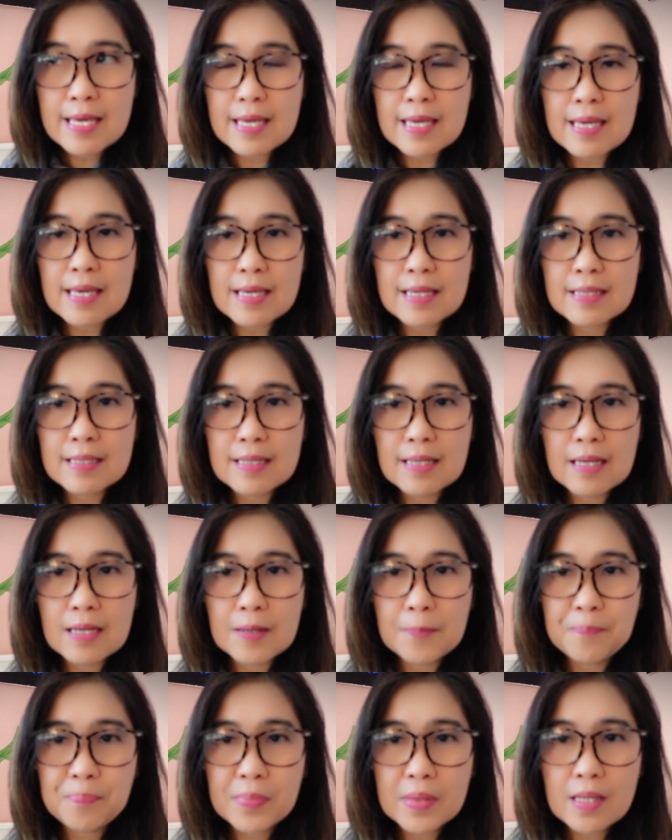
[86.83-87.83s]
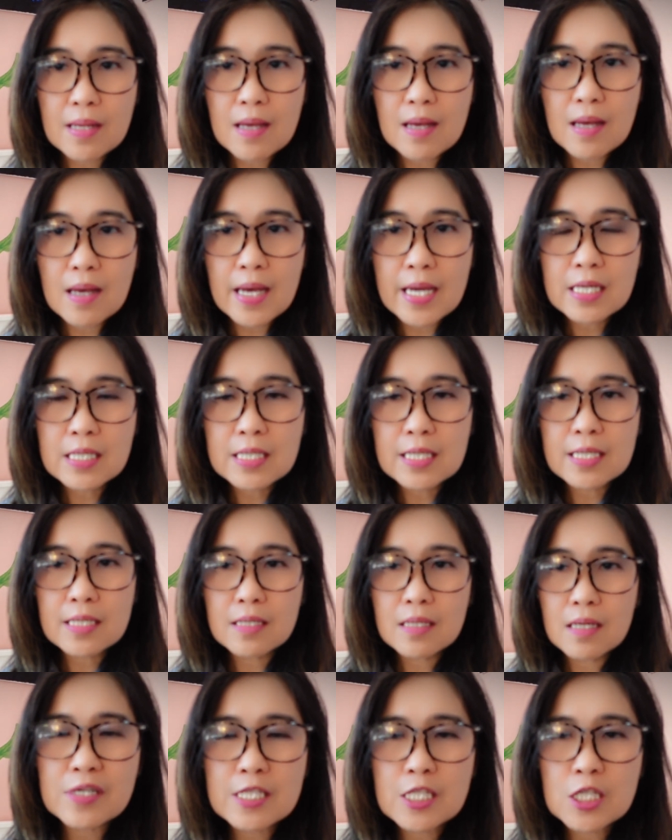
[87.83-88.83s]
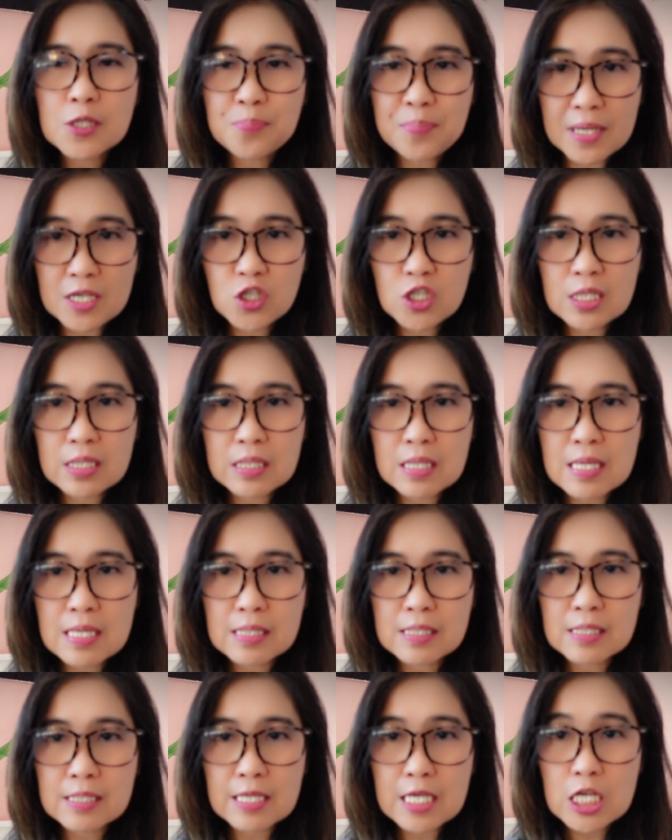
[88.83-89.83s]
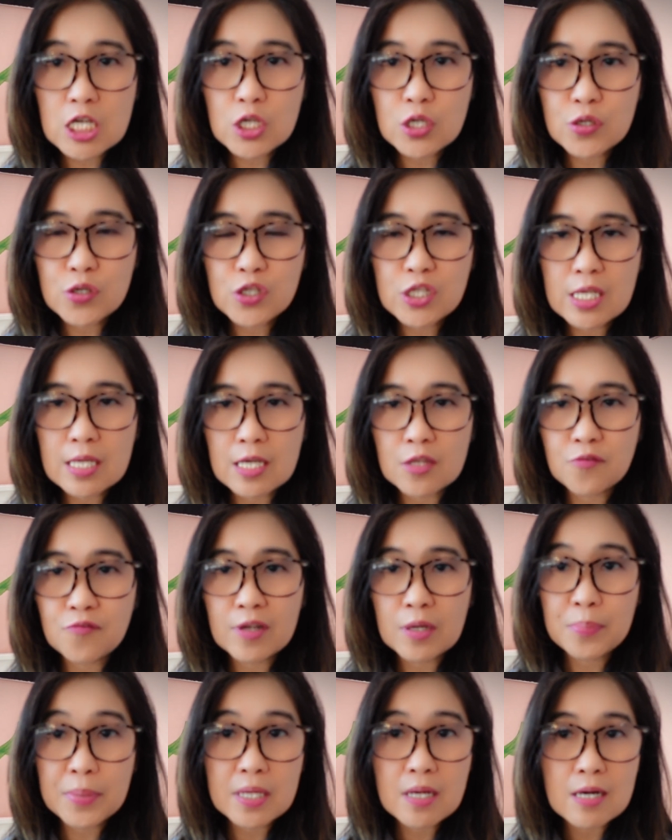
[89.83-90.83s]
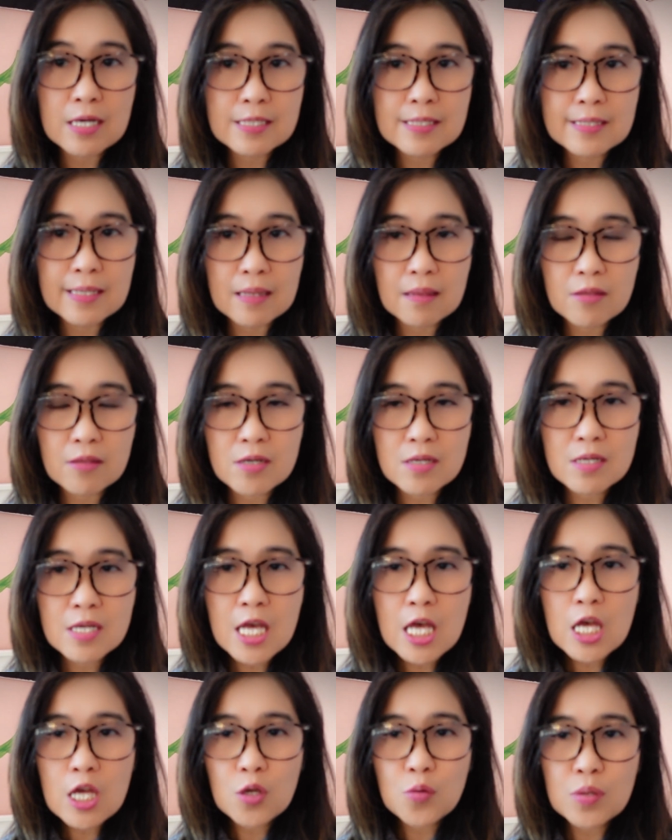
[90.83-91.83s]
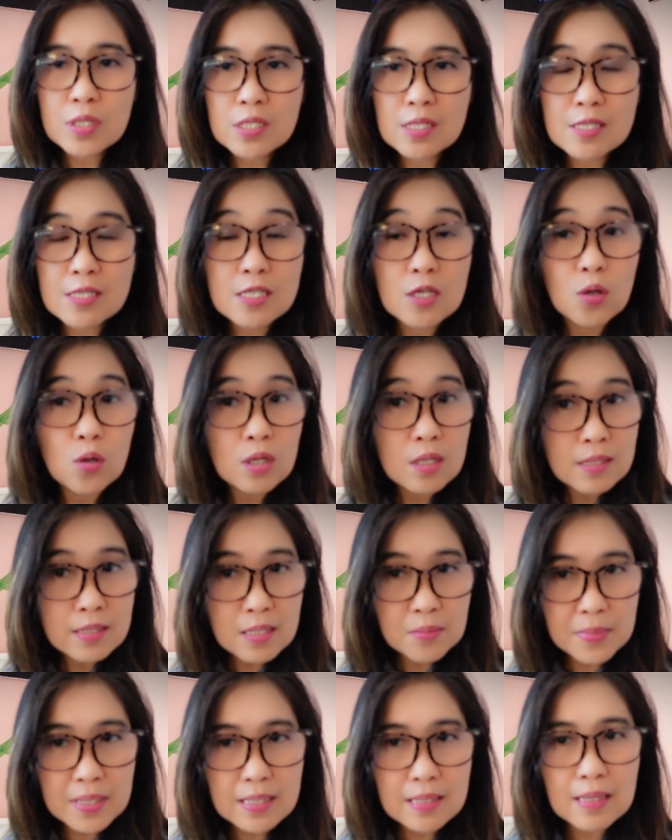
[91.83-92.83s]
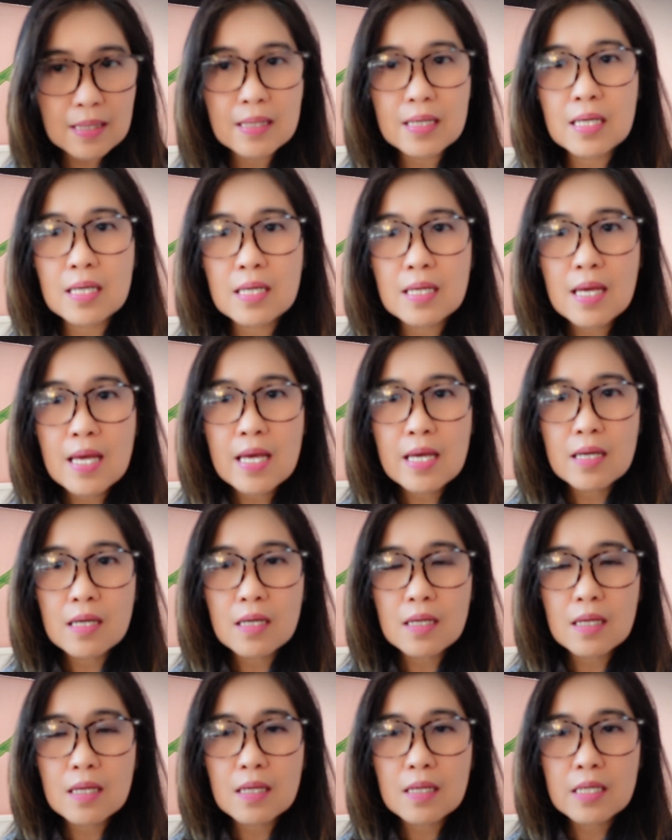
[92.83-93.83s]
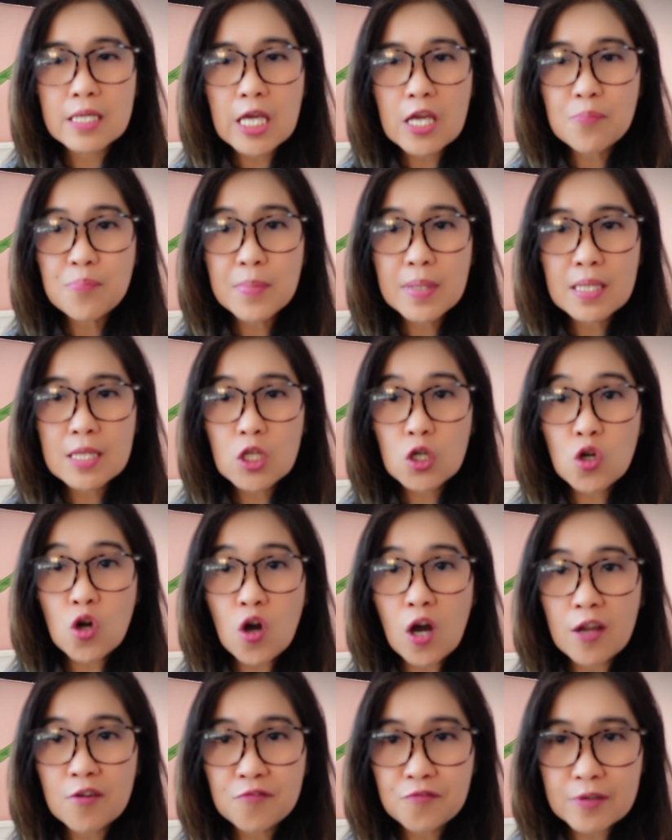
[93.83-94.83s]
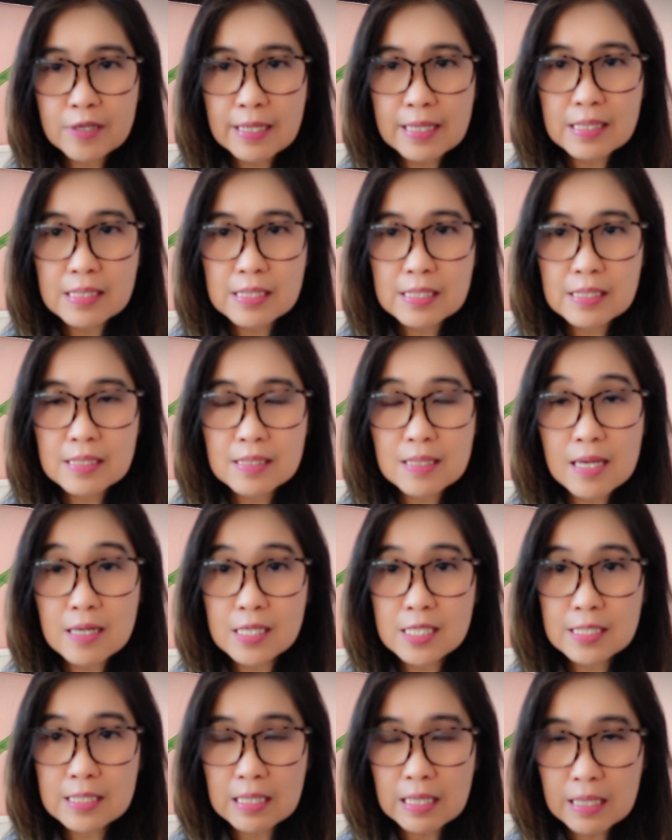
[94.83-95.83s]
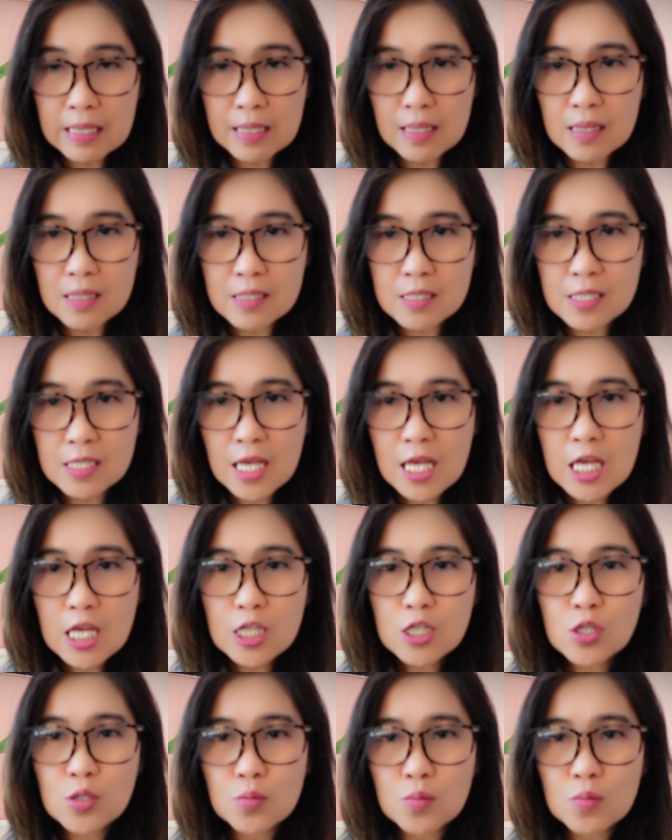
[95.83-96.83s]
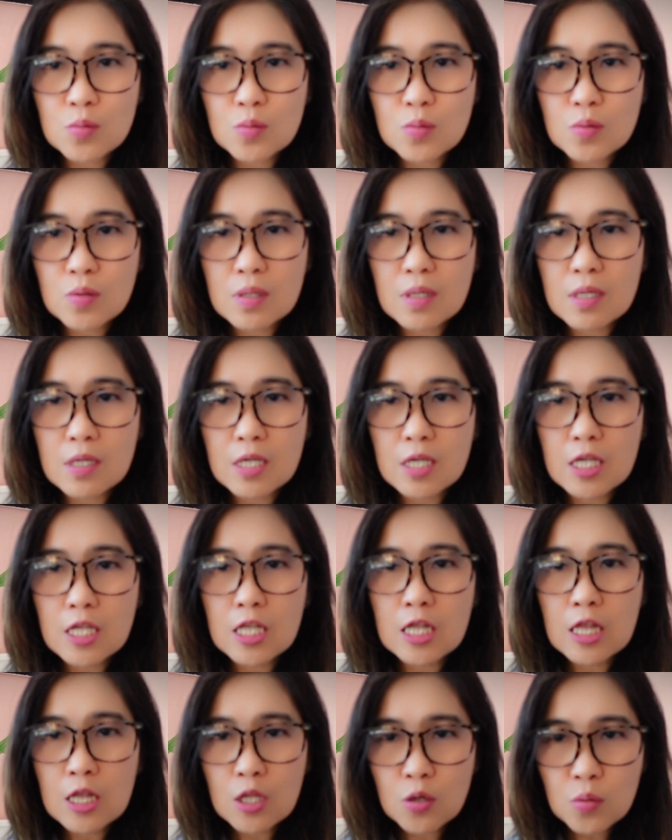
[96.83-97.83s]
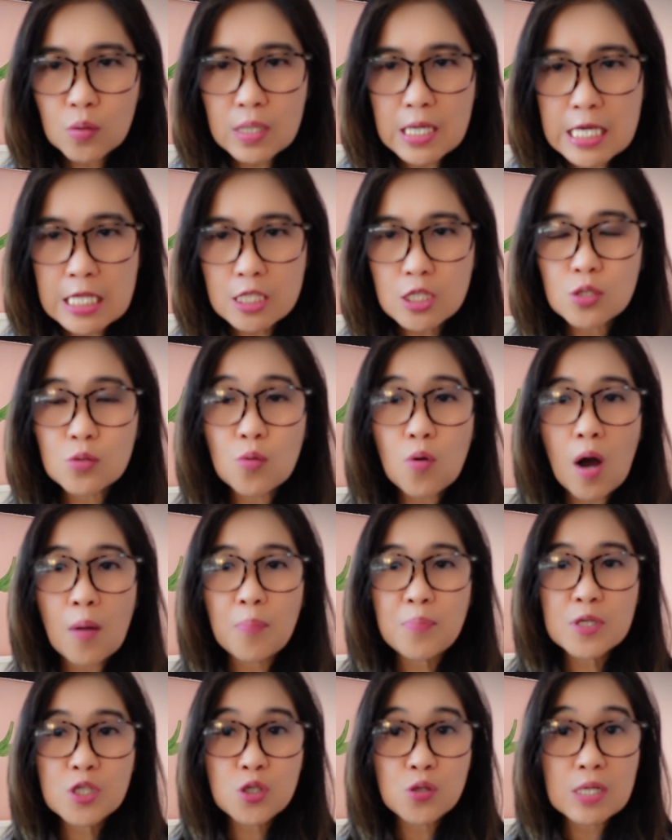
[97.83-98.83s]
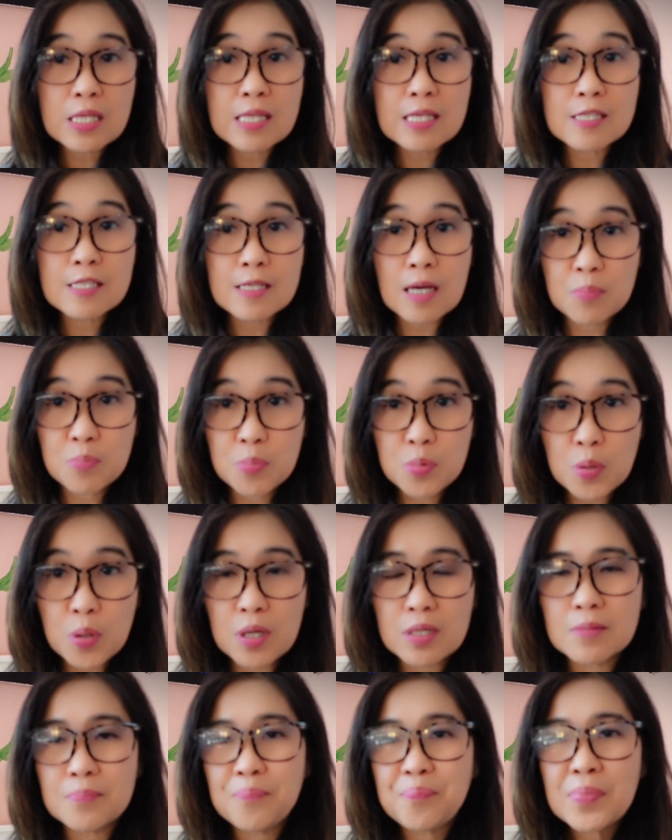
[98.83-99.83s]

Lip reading: And I did different specialties in nursing at Philippine Heart Center, which is ultimately gave me the confidence and the skills to look into opportunities abroad.